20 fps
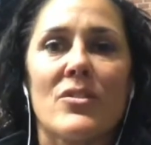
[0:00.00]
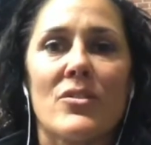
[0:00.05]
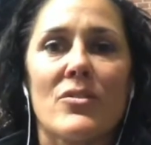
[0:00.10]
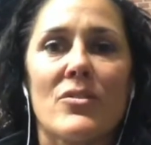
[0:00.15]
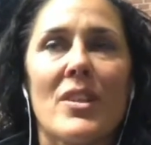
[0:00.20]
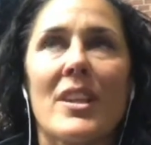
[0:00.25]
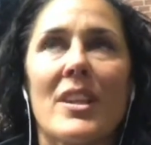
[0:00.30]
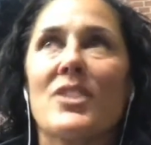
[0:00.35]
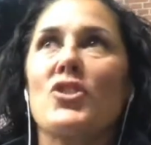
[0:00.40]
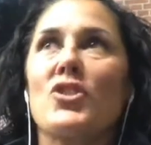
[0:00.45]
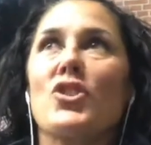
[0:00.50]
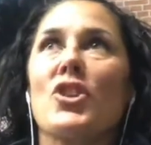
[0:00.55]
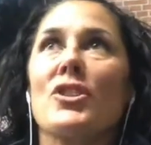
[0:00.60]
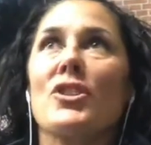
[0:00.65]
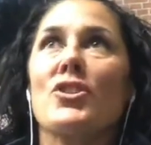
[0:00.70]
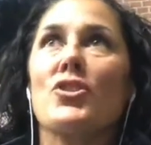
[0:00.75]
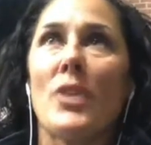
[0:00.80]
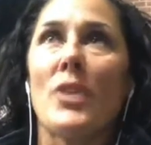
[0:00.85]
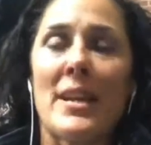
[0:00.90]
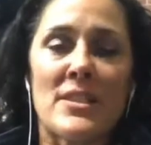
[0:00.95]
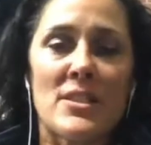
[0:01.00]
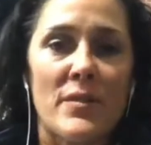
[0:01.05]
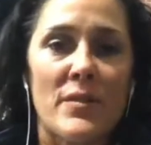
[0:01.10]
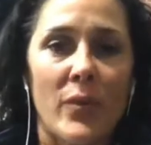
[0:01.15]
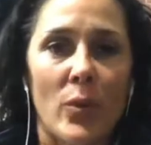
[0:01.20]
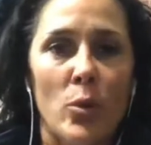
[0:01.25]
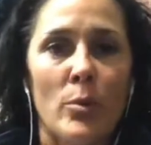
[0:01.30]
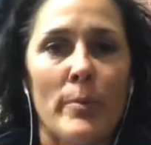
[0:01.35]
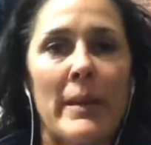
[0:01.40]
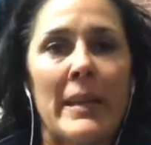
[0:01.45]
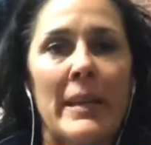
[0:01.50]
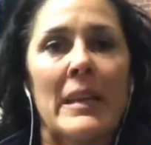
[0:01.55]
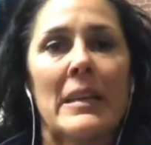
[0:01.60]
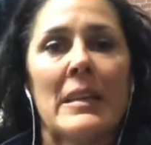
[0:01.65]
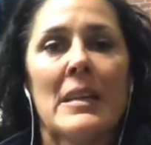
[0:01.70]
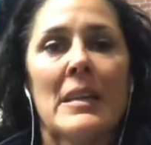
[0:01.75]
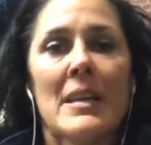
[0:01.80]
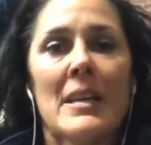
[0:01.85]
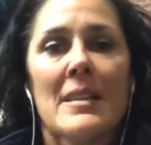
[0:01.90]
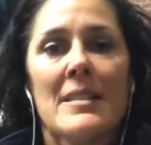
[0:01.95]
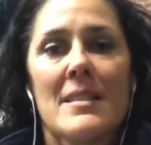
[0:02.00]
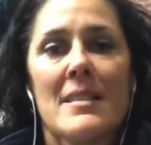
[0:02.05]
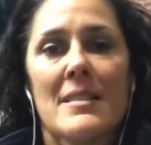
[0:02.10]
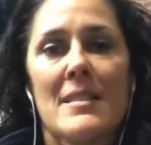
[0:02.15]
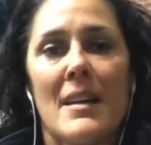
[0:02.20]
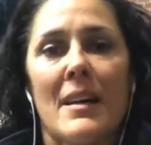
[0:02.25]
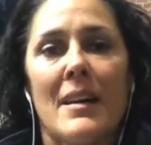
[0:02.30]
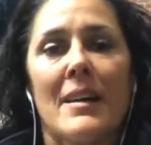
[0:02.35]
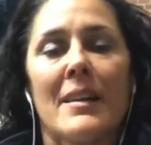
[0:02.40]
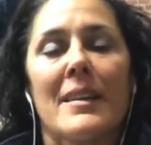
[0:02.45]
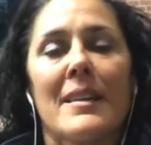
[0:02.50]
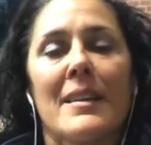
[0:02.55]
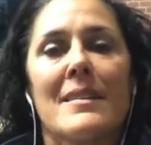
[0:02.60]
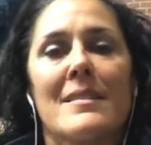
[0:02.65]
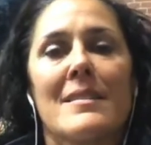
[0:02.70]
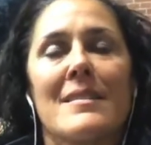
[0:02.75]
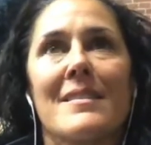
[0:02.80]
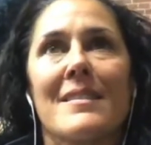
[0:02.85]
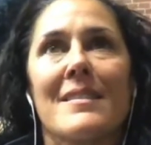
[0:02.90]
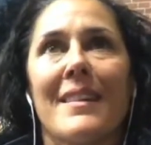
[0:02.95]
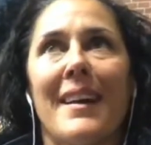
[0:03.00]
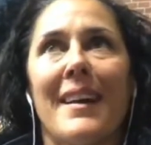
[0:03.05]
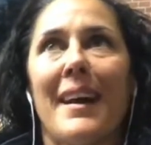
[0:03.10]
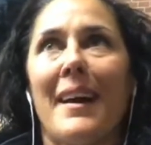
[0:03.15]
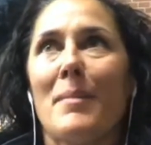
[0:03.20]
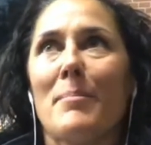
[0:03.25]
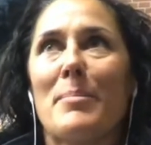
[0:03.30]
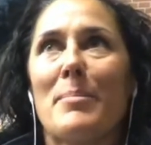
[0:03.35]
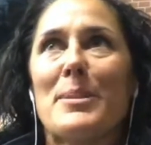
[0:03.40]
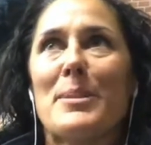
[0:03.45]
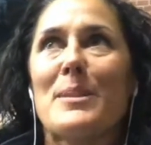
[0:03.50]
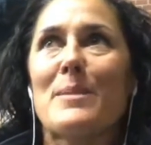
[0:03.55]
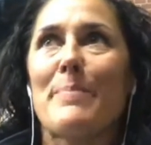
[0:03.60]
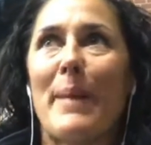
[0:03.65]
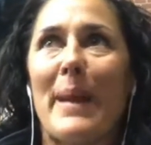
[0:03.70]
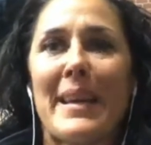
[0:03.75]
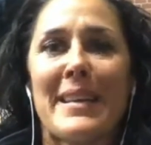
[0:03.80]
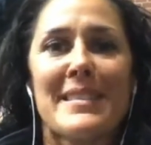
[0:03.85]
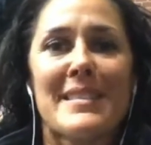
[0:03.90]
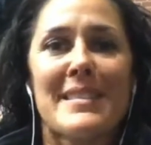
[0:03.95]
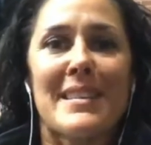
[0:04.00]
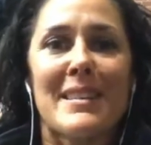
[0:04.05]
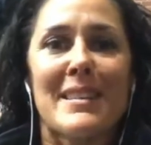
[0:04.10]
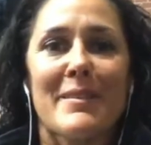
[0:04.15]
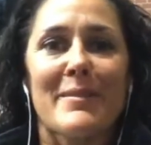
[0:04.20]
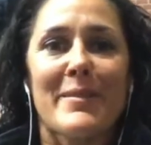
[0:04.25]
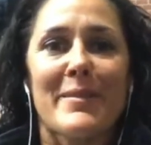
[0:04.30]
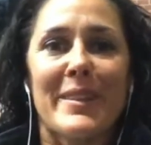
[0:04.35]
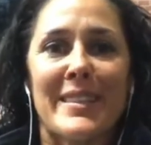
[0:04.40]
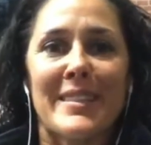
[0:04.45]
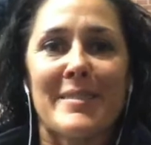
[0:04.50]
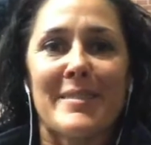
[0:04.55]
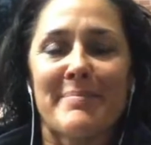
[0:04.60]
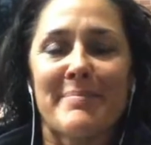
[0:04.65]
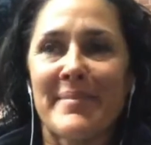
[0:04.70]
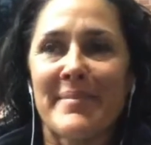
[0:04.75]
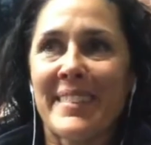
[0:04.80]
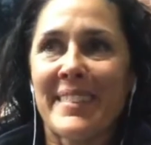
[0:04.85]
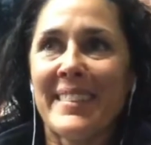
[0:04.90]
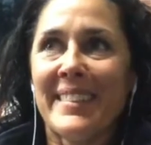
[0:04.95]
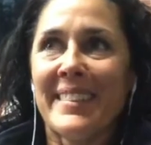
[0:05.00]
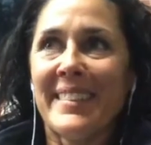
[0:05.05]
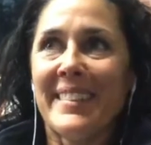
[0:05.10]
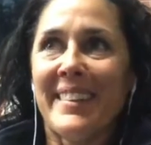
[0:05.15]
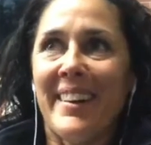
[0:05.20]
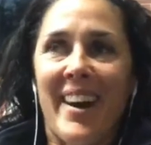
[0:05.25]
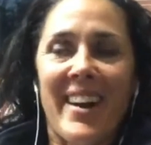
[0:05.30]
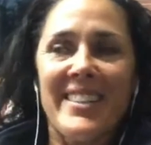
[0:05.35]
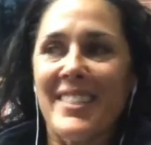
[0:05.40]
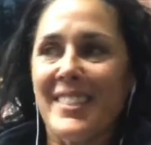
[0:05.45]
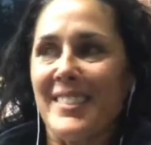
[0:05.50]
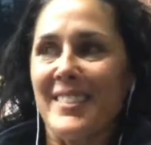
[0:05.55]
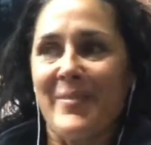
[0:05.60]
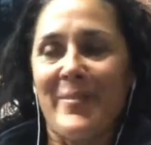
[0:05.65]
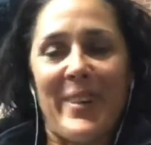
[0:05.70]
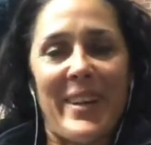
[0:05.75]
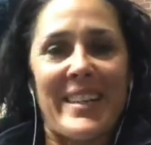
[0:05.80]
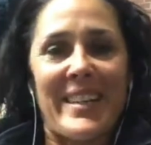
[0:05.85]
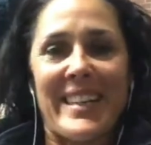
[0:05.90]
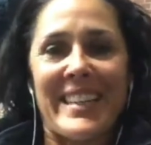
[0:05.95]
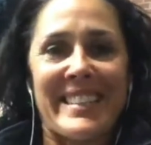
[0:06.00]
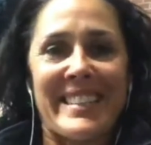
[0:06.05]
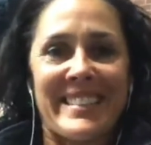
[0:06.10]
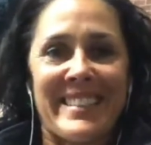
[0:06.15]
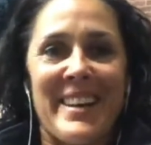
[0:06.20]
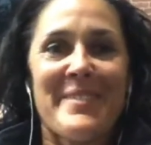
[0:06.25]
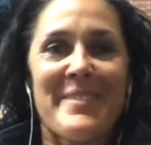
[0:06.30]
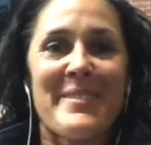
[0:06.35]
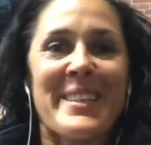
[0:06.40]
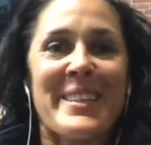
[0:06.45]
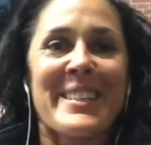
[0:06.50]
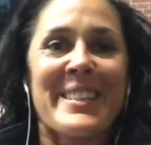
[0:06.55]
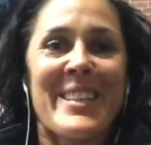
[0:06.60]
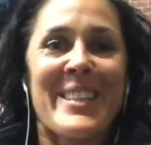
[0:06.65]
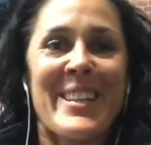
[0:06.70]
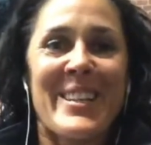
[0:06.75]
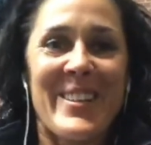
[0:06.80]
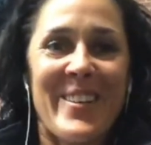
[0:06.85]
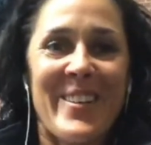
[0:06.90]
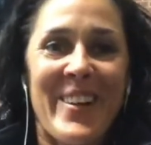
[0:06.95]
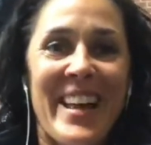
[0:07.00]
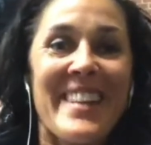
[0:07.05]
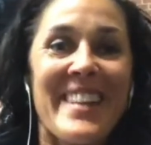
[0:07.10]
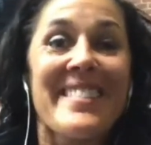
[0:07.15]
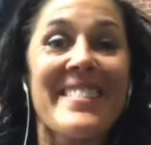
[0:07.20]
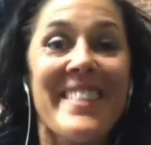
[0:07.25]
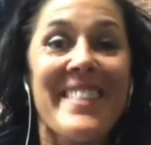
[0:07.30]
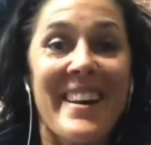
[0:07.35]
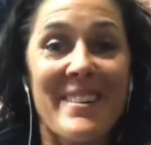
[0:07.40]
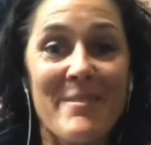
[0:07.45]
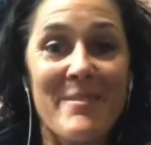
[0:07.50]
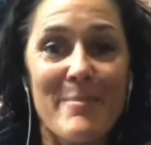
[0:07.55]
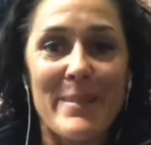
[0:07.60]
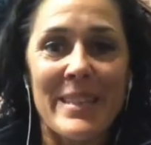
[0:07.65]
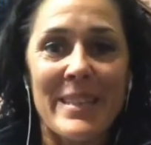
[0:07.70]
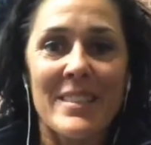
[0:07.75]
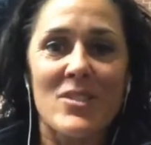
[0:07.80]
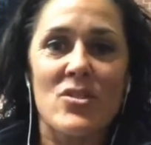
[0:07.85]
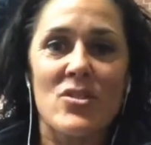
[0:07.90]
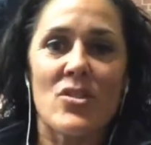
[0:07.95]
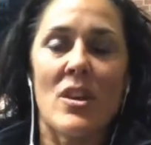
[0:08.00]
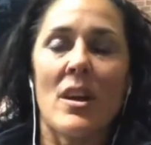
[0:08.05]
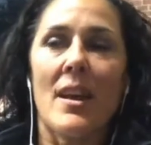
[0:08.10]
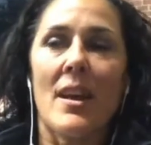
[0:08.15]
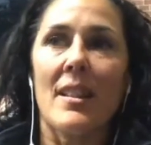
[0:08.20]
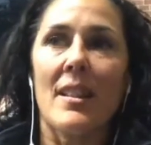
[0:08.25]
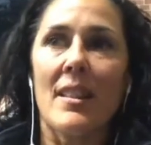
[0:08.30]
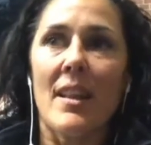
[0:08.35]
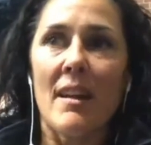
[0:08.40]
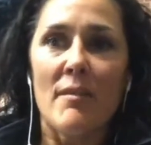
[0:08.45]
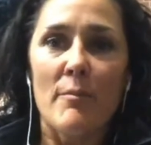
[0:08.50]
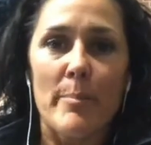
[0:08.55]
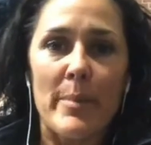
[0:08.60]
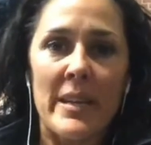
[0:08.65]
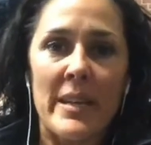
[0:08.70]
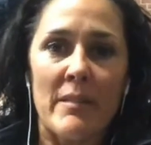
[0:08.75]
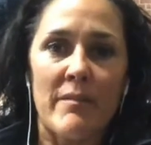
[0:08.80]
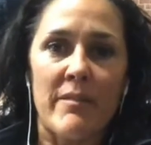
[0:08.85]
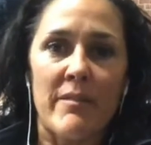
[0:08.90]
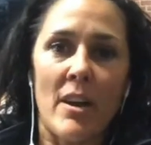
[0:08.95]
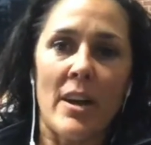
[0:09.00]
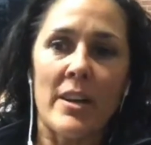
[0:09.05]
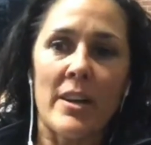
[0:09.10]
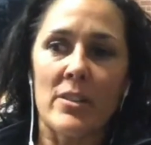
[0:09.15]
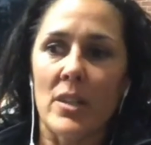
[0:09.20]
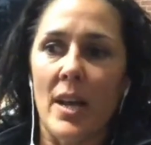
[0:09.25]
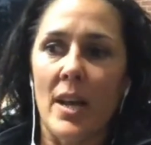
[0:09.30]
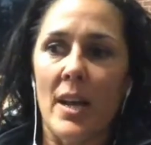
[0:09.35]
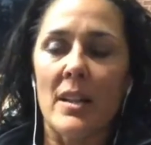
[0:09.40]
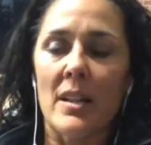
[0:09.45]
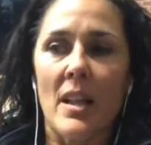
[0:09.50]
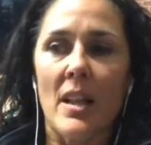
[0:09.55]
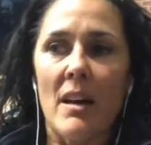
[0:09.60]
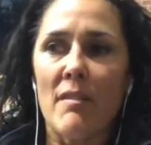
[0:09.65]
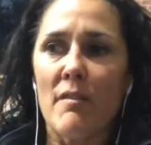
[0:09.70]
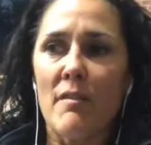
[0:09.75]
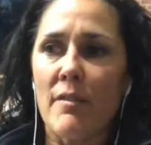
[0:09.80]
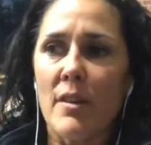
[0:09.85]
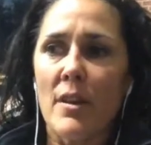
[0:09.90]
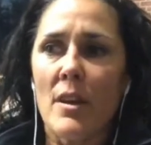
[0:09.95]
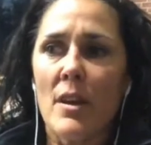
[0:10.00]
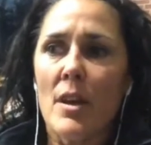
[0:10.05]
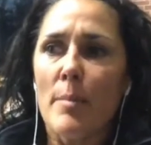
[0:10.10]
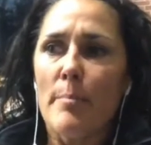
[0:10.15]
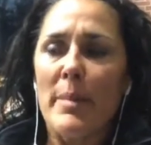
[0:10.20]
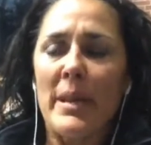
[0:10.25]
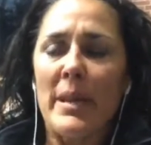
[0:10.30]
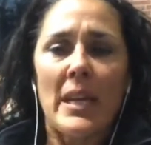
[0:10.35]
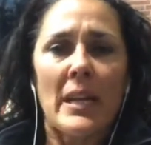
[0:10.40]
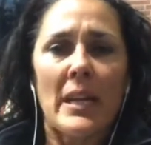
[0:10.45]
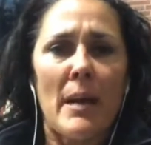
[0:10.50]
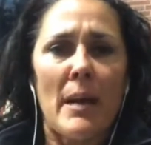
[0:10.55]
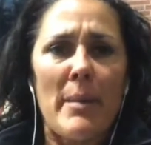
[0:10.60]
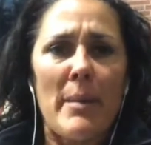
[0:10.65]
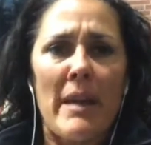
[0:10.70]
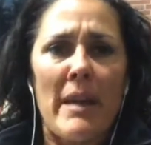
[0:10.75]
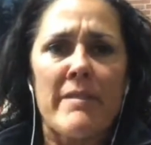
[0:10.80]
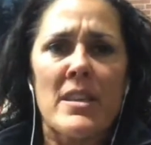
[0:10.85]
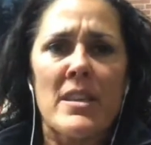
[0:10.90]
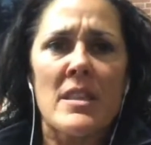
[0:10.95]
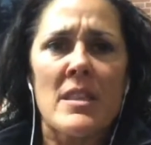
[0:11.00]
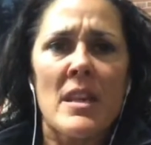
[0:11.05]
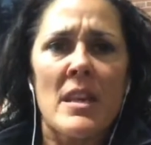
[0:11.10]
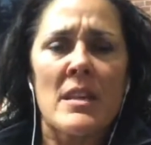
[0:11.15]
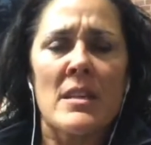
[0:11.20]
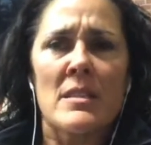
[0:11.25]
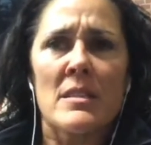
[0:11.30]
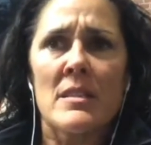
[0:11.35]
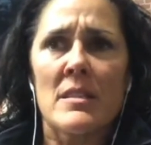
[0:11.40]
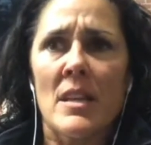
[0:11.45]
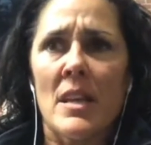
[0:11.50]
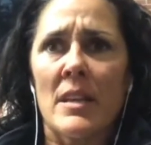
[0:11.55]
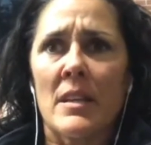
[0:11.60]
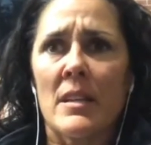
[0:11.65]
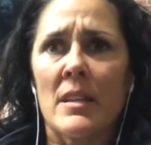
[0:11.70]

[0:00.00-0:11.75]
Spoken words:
It's just transforming society's perspective, and I just fucking love it. I love being strong. I love being vital. I love picking up heavy things and